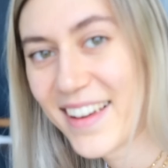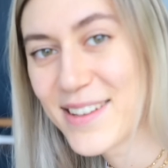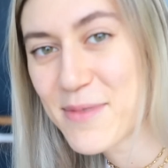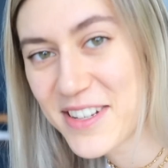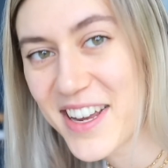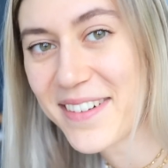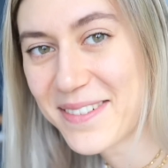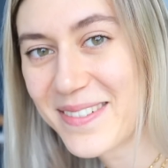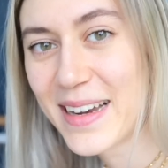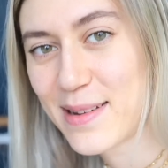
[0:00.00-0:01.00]
Has my
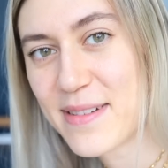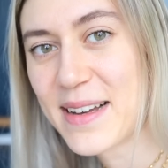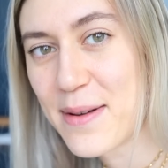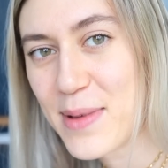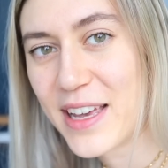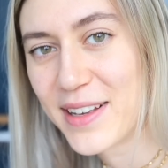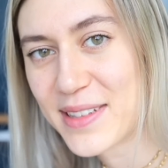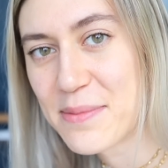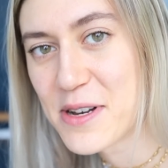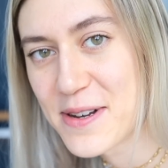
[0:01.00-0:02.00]
channel really become
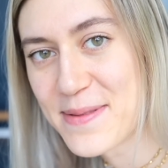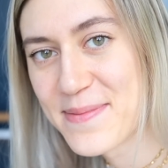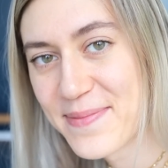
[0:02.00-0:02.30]
ASMR?